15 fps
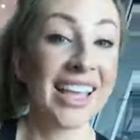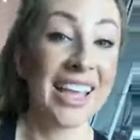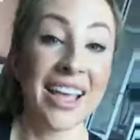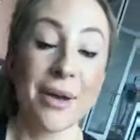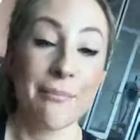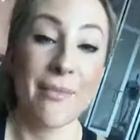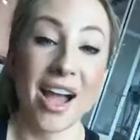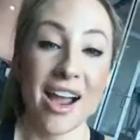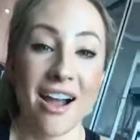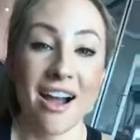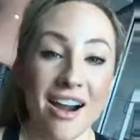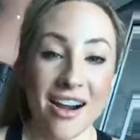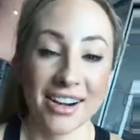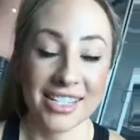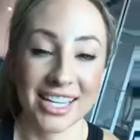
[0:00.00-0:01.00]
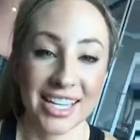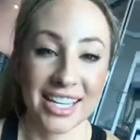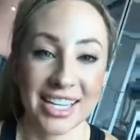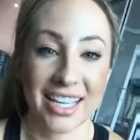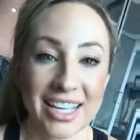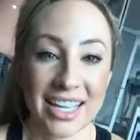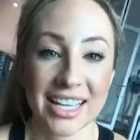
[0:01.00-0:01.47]
my heart
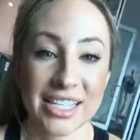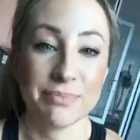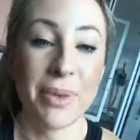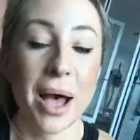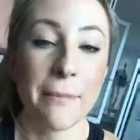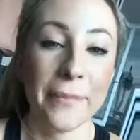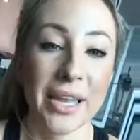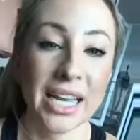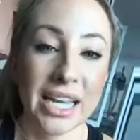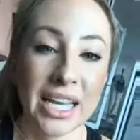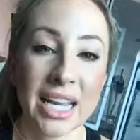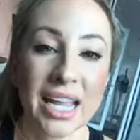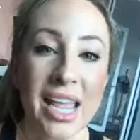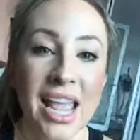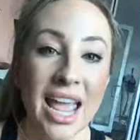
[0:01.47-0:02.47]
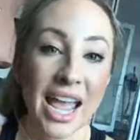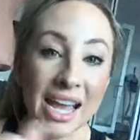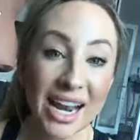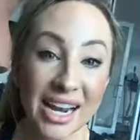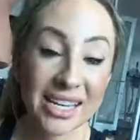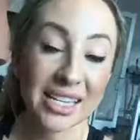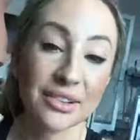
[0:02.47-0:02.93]
is pumping, and I
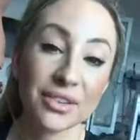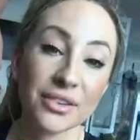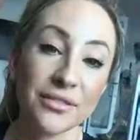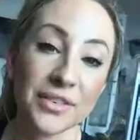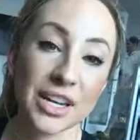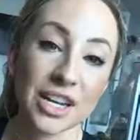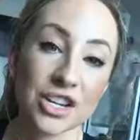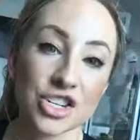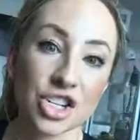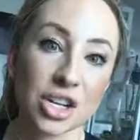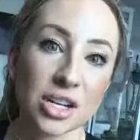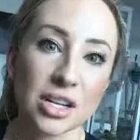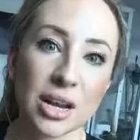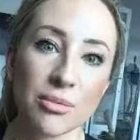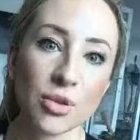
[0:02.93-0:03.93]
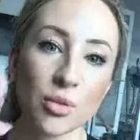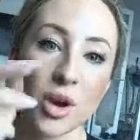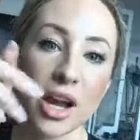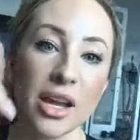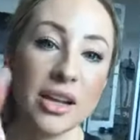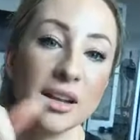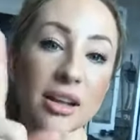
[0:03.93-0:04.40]
didn't even finish number one.
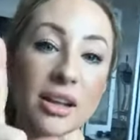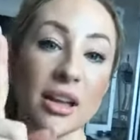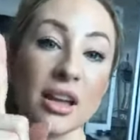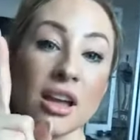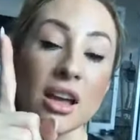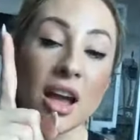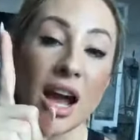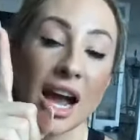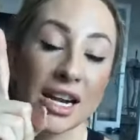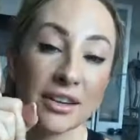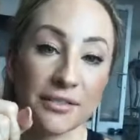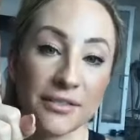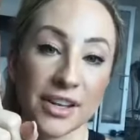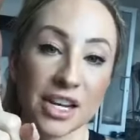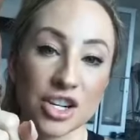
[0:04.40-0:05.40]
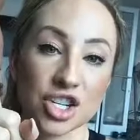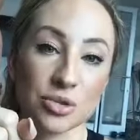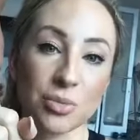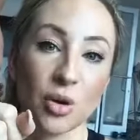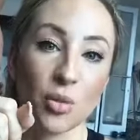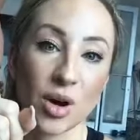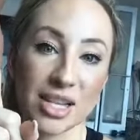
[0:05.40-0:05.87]
I didn't finish
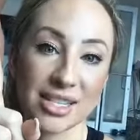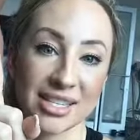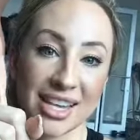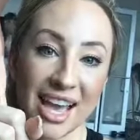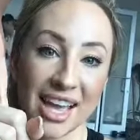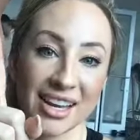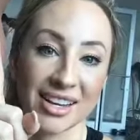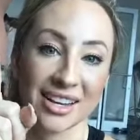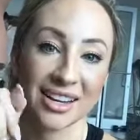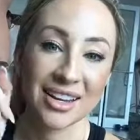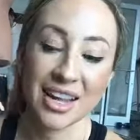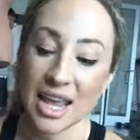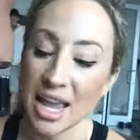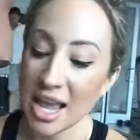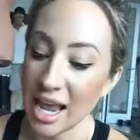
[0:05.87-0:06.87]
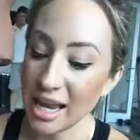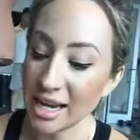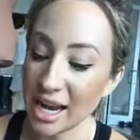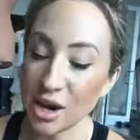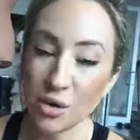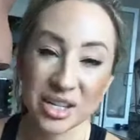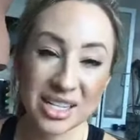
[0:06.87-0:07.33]
but one set. And I
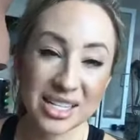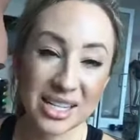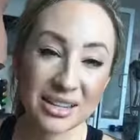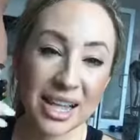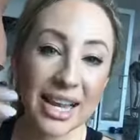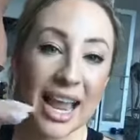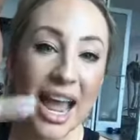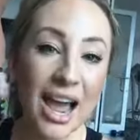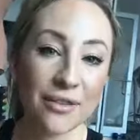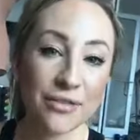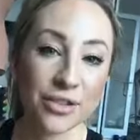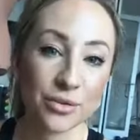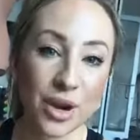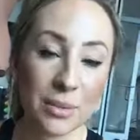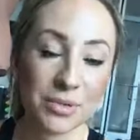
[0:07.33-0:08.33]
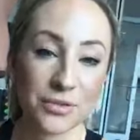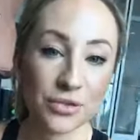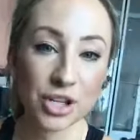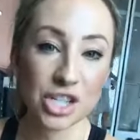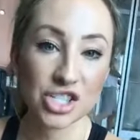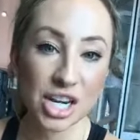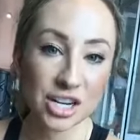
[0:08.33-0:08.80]
only did like half the reps for
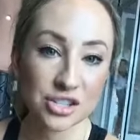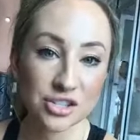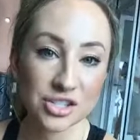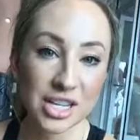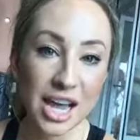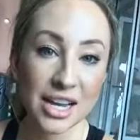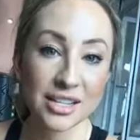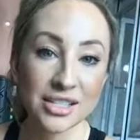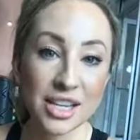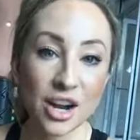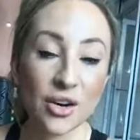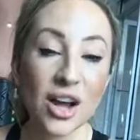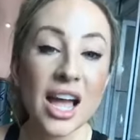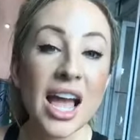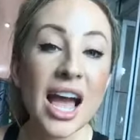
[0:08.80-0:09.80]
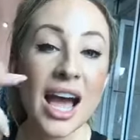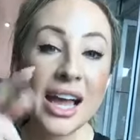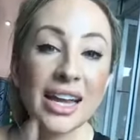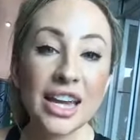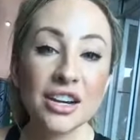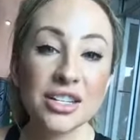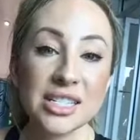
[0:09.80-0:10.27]
each exercise. So I
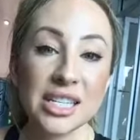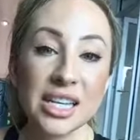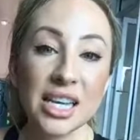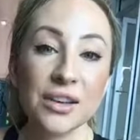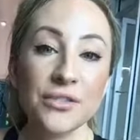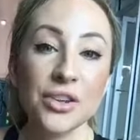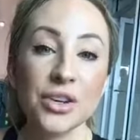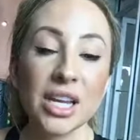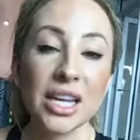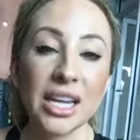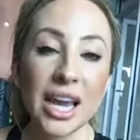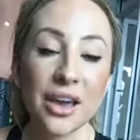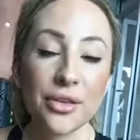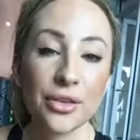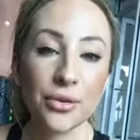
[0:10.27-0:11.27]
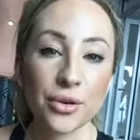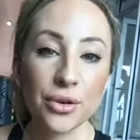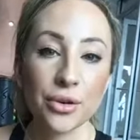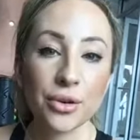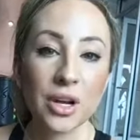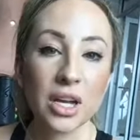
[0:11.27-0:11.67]
guarantee if you can get through,